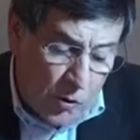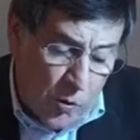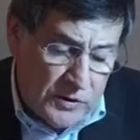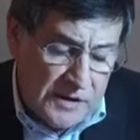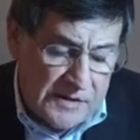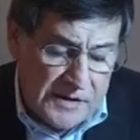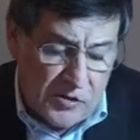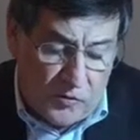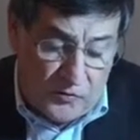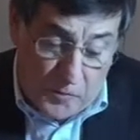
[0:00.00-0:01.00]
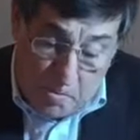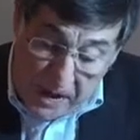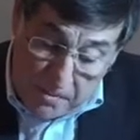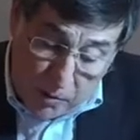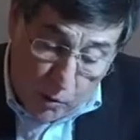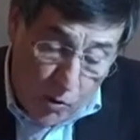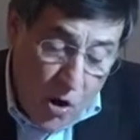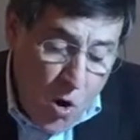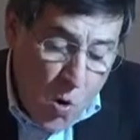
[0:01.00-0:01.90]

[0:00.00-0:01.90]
audience of people